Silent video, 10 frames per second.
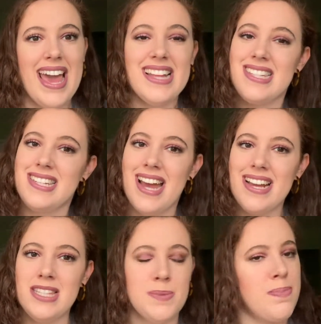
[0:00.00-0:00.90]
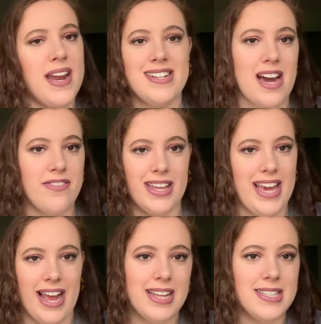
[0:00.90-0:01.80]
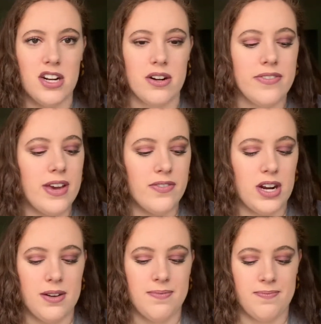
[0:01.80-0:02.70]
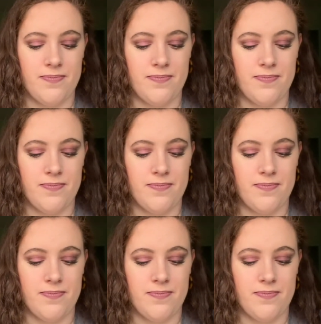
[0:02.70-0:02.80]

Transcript: It's nice, but I definitely can't consider it a favorite.